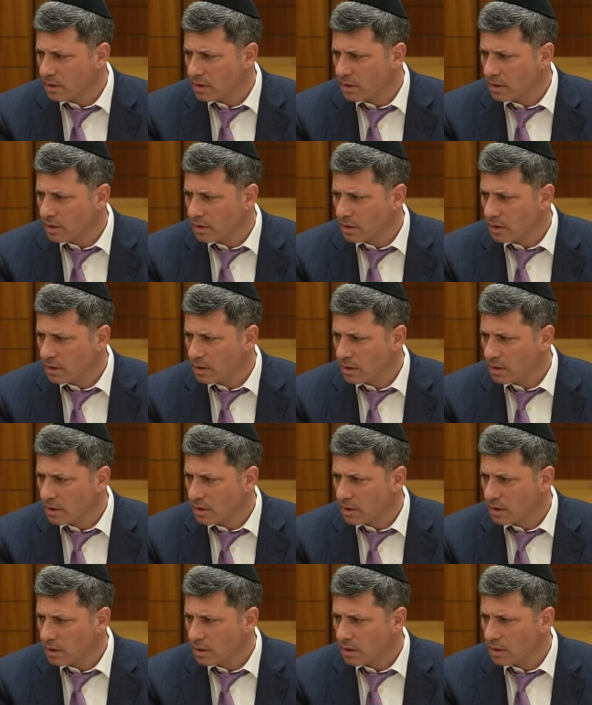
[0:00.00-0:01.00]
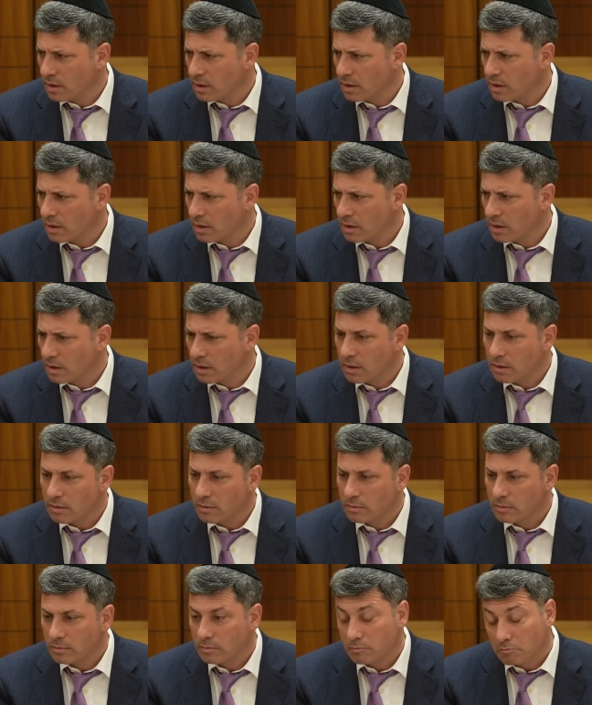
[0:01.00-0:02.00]

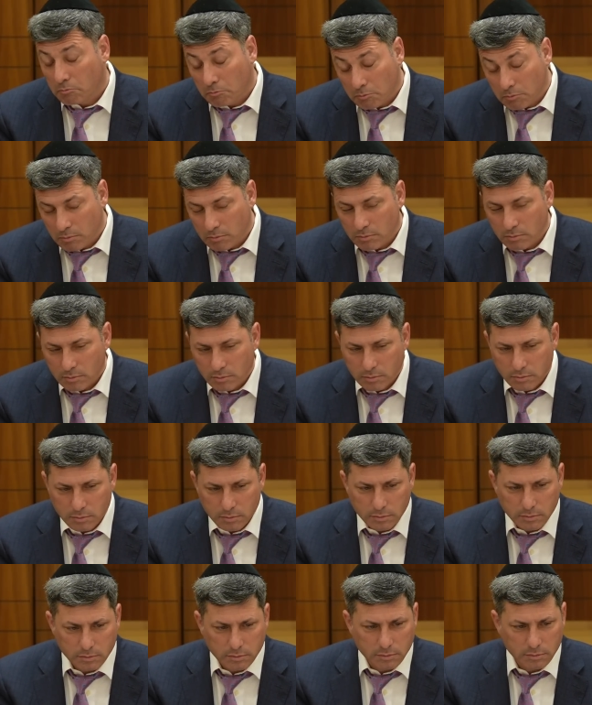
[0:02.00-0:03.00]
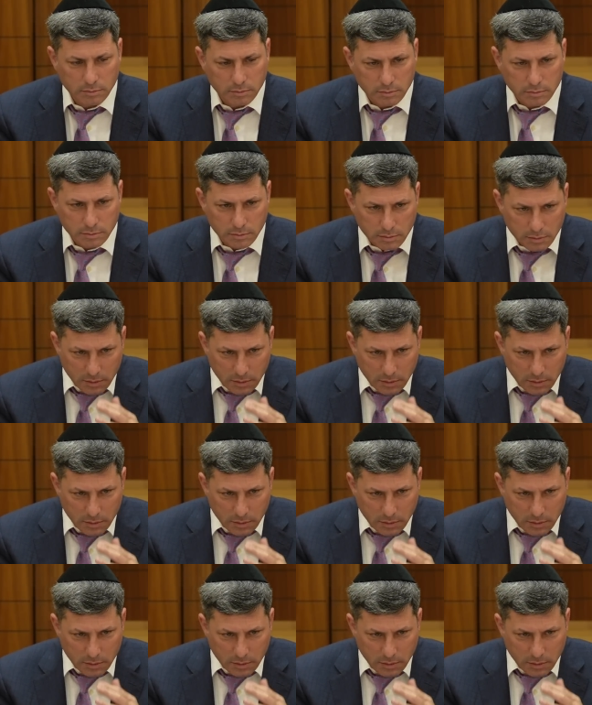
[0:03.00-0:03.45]
No one is speaking in this clip.